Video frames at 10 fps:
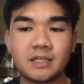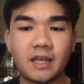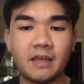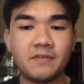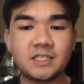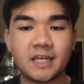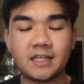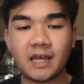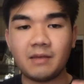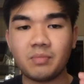They even
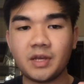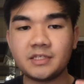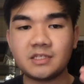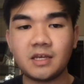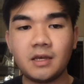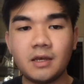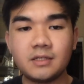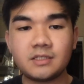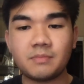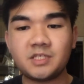said that it brings
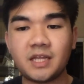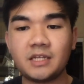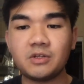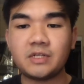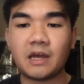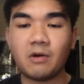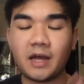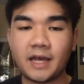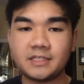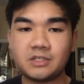substantial doubt as